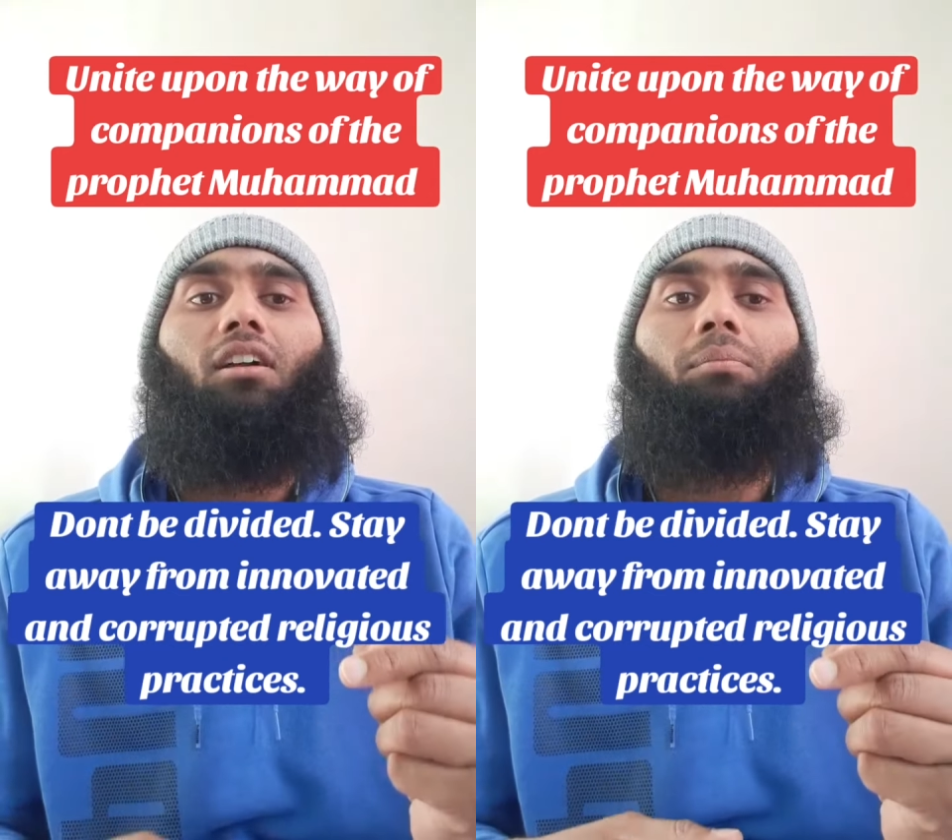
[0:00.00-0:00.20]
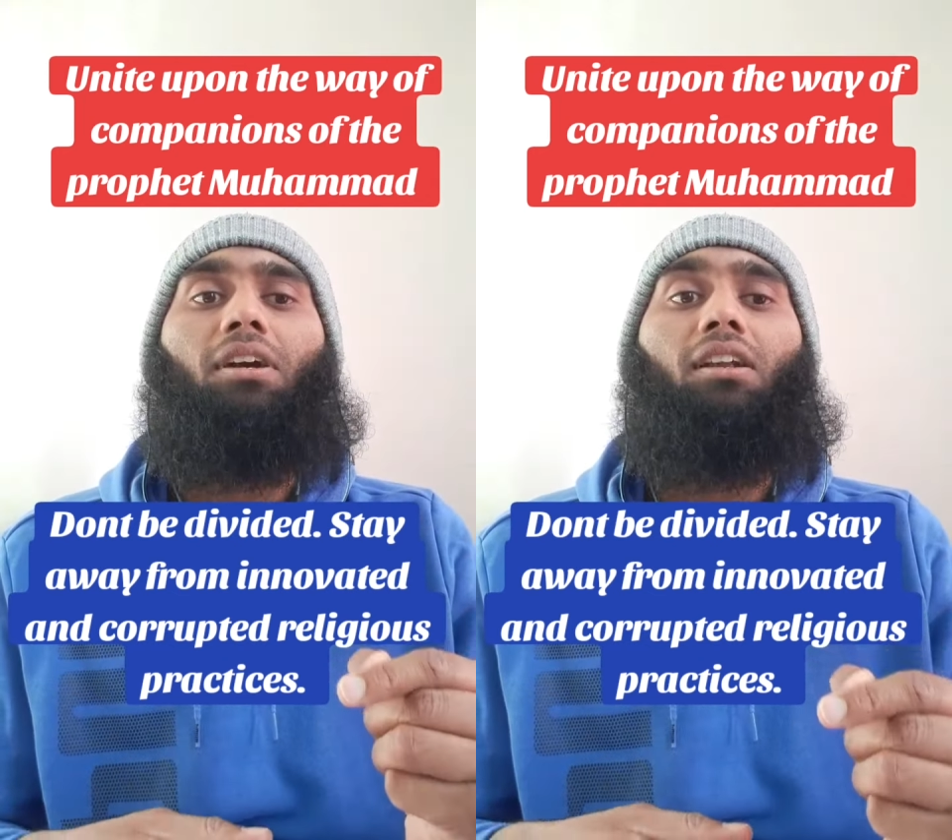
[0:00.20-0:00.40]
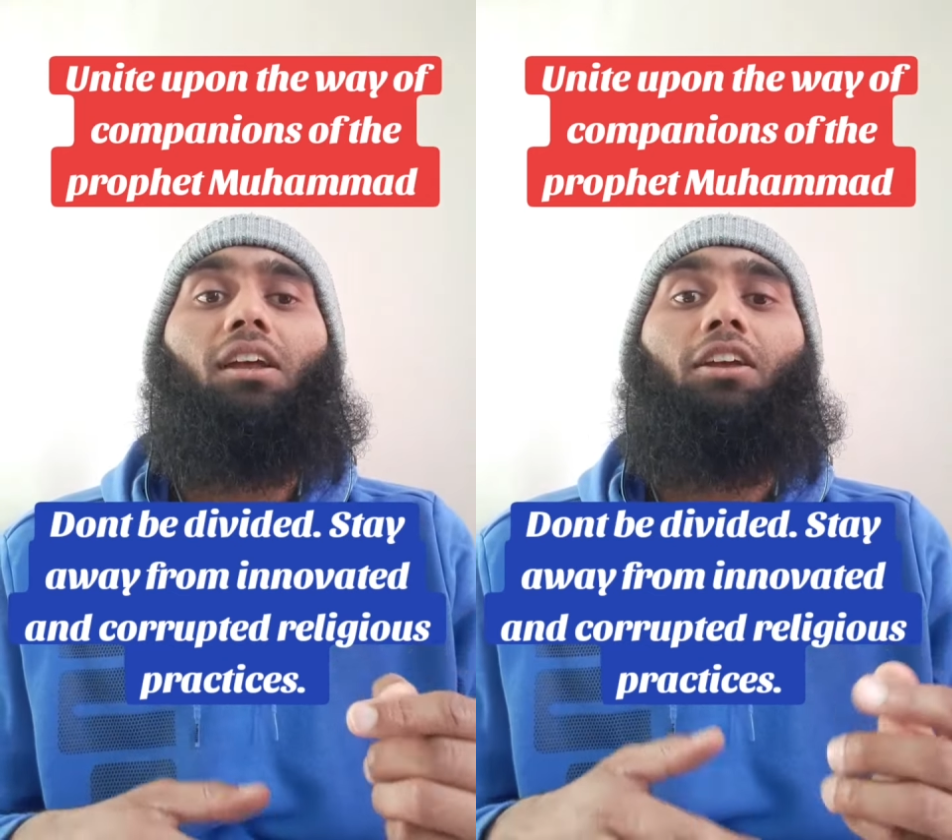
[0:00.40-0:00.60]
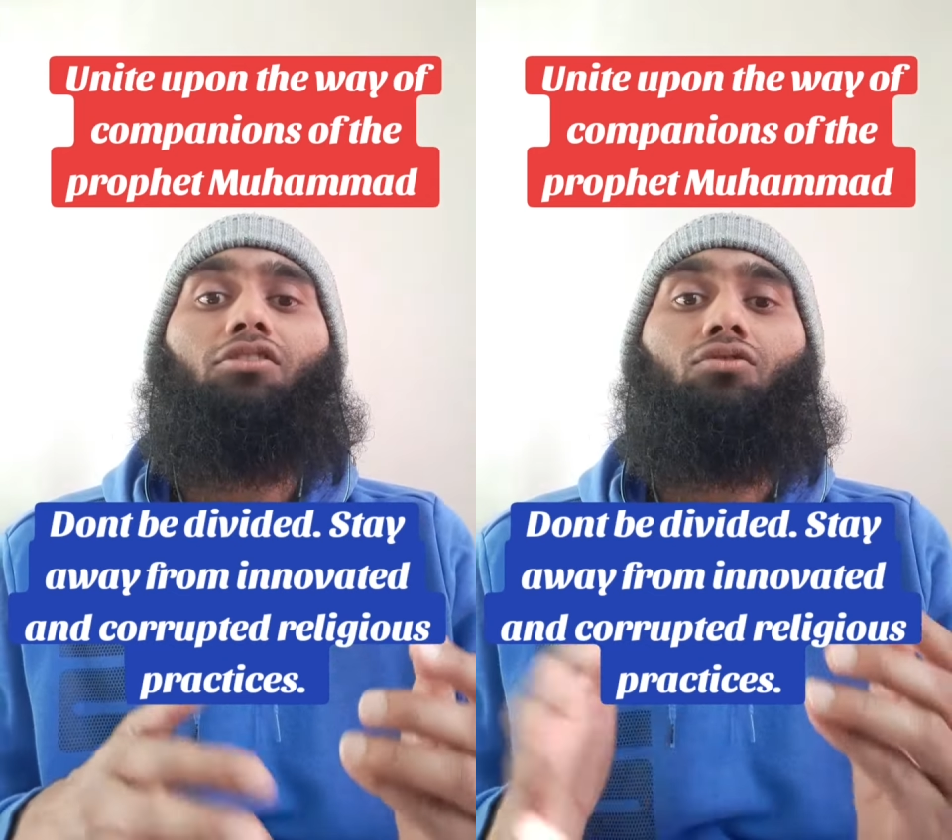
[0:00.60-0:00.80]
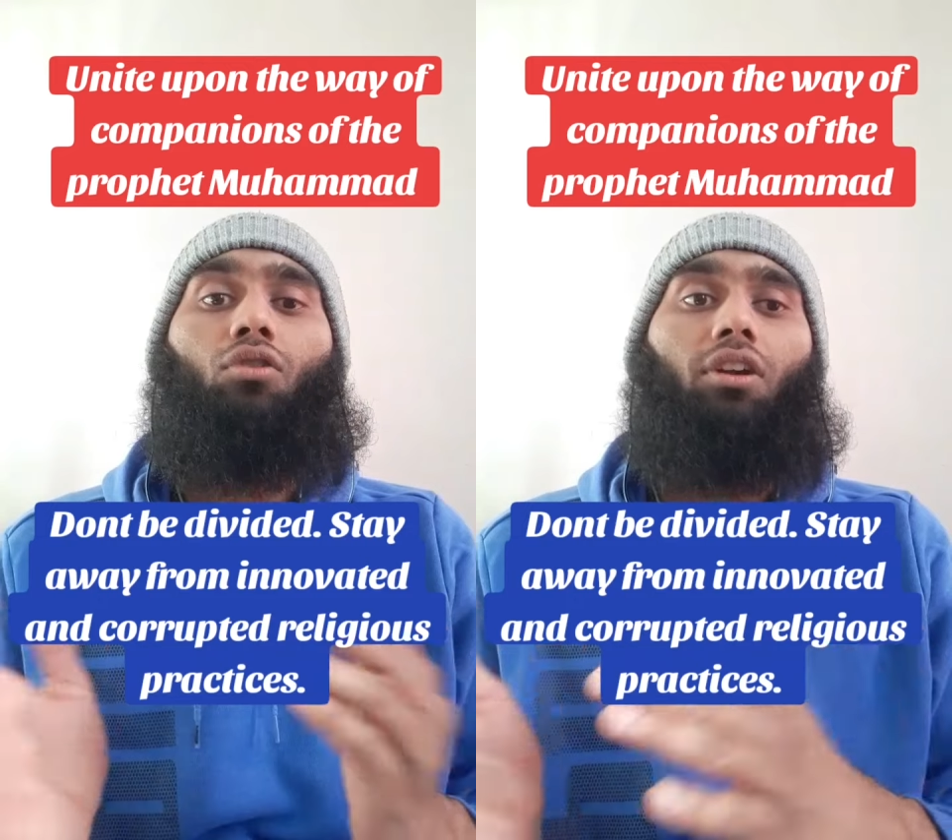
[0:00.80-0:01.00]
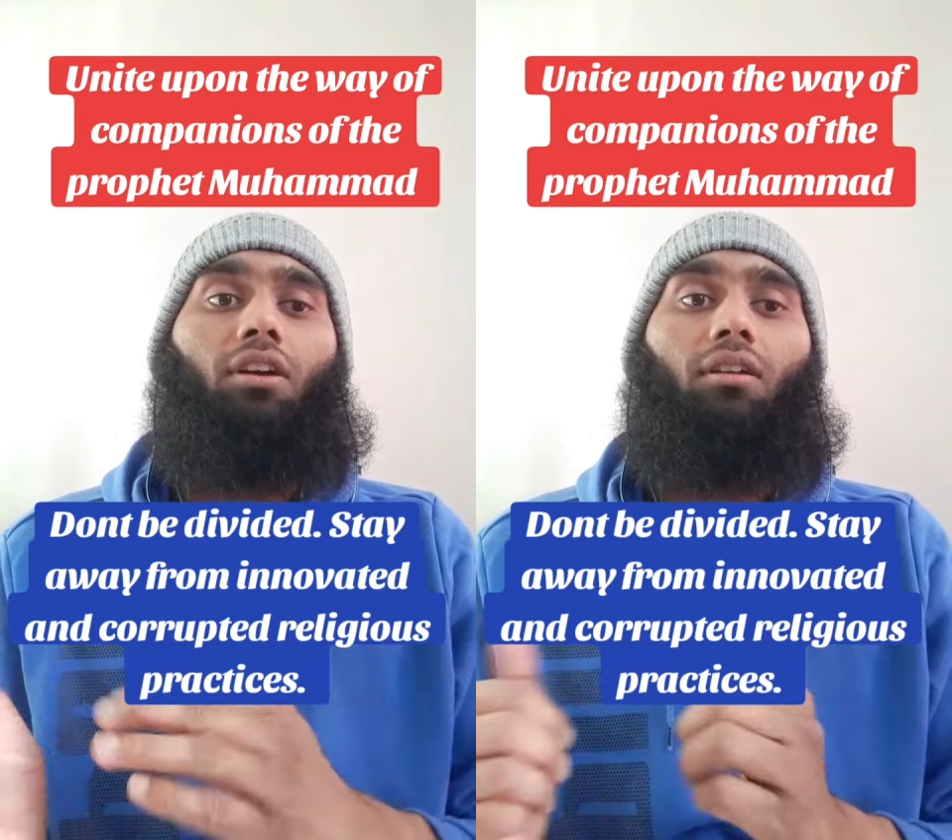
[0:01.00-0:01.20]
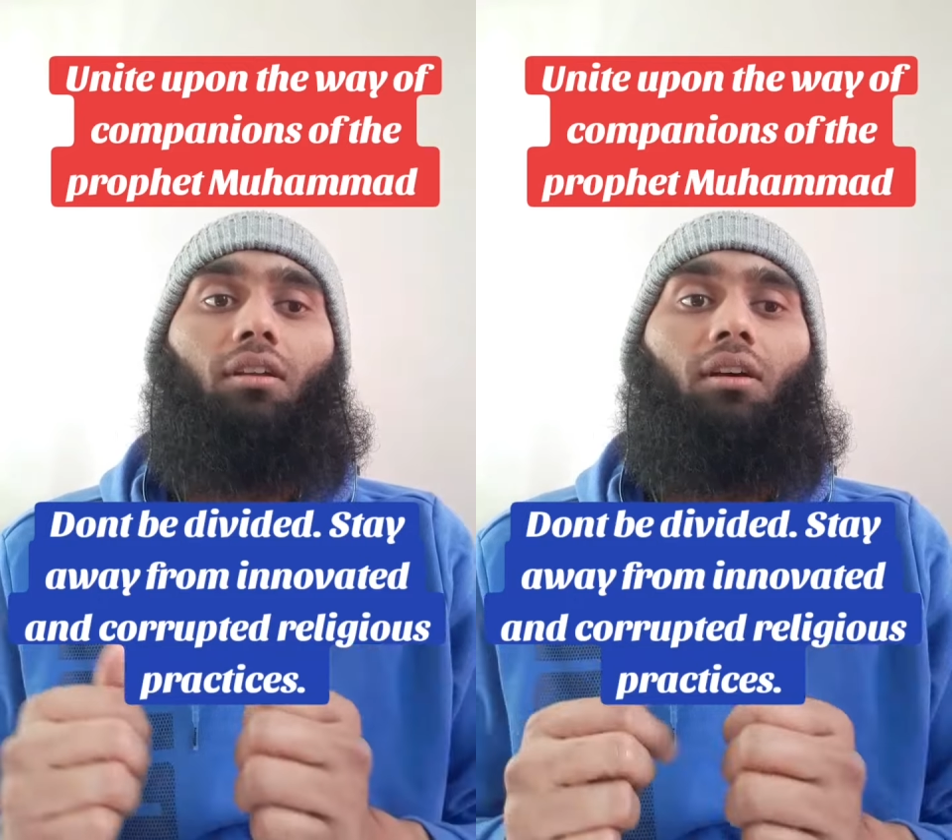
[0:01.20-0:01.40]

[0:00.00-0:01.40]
not merely historical,